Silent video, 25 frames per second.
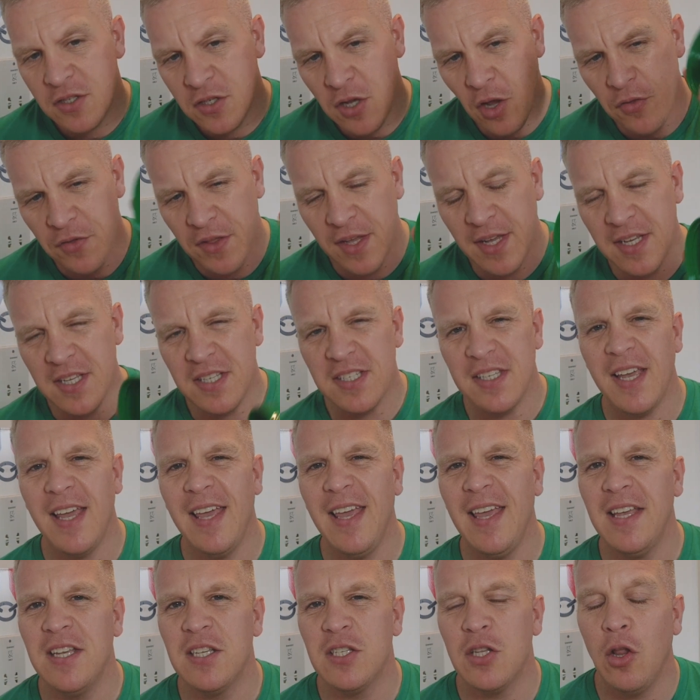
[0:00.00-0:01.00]
So this
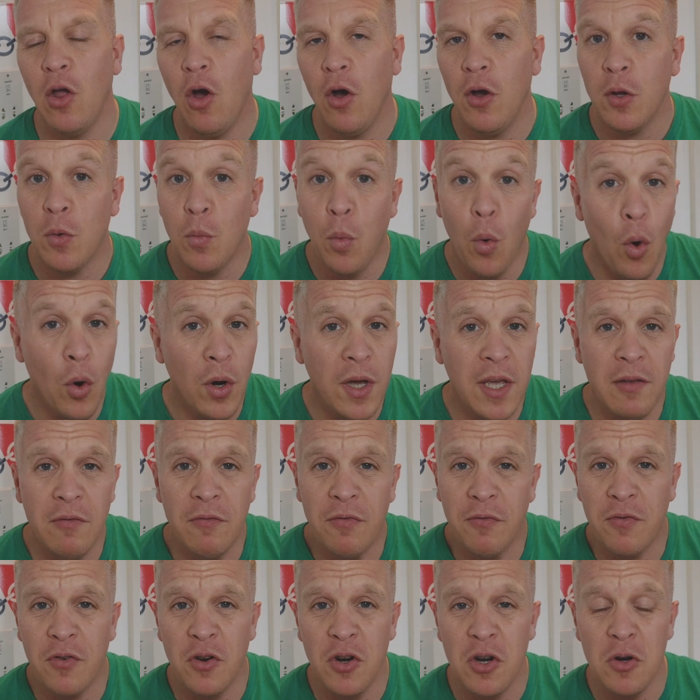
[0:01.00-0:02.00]
is like walking
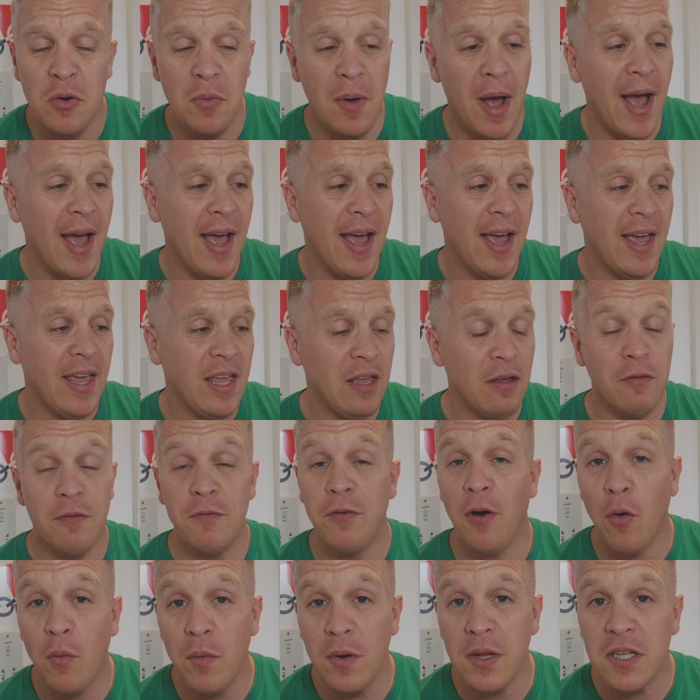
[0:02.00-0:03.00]
through a
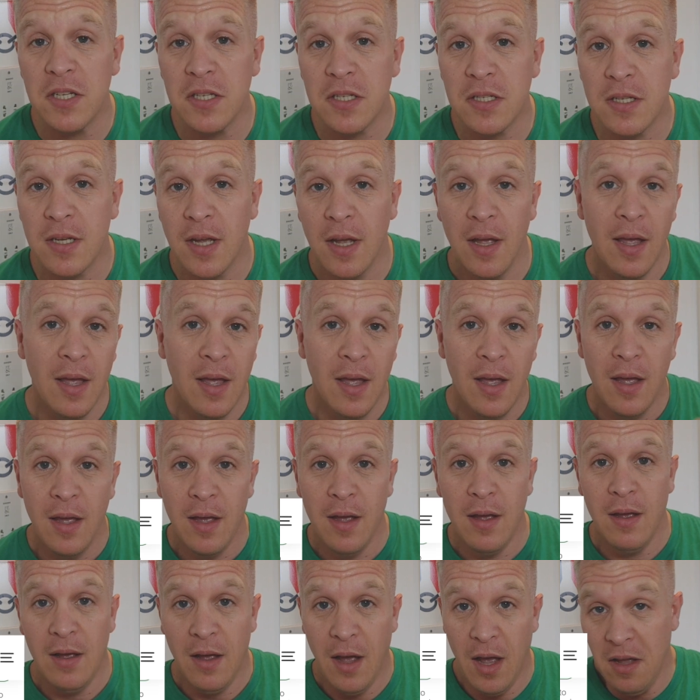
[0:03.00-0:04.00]
forest
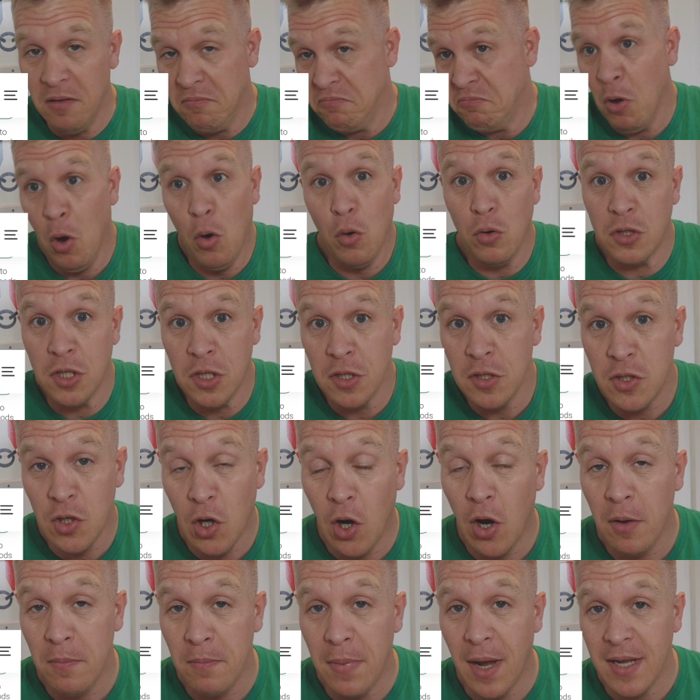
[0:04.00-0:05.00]
at autumn
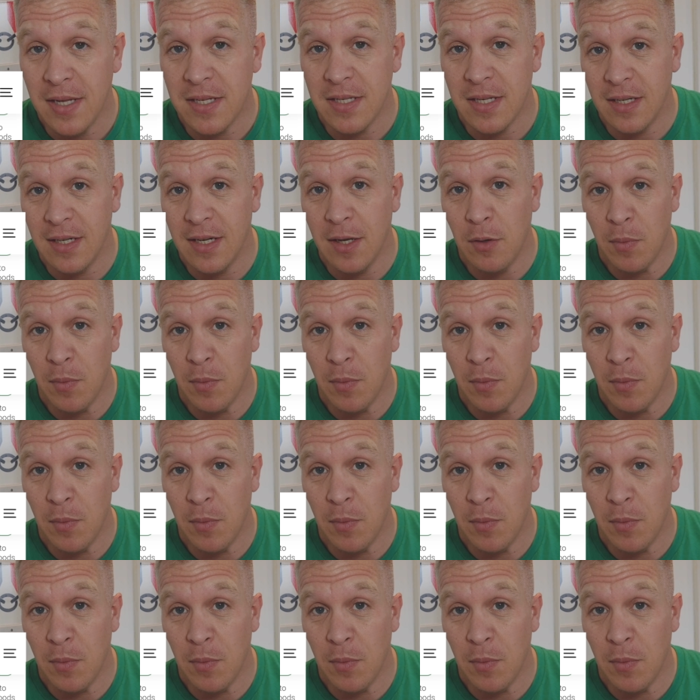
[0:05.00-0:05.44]
time, basically,